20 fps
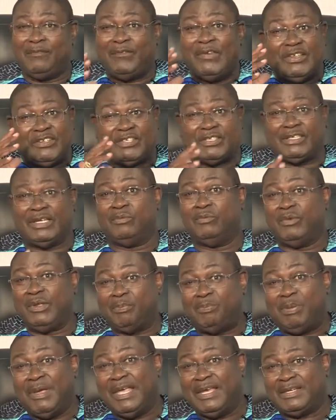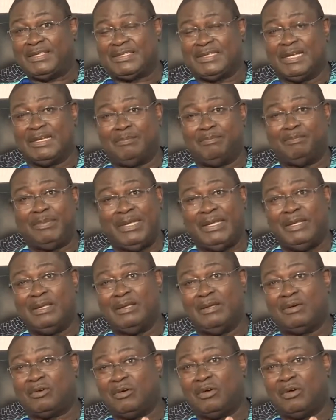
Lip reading: feasting with pigs and being a